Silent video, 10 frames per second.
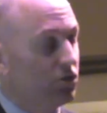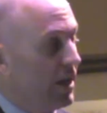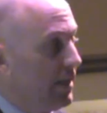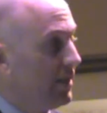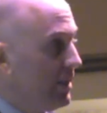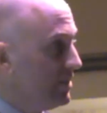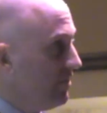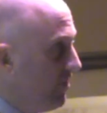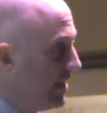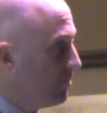take these
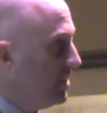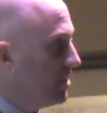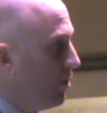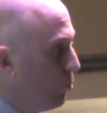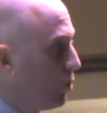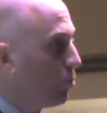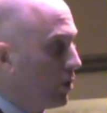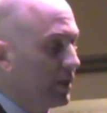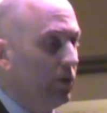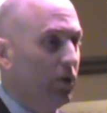investments that we're
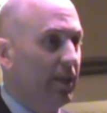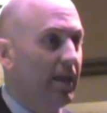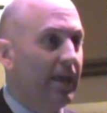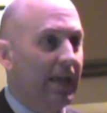working with,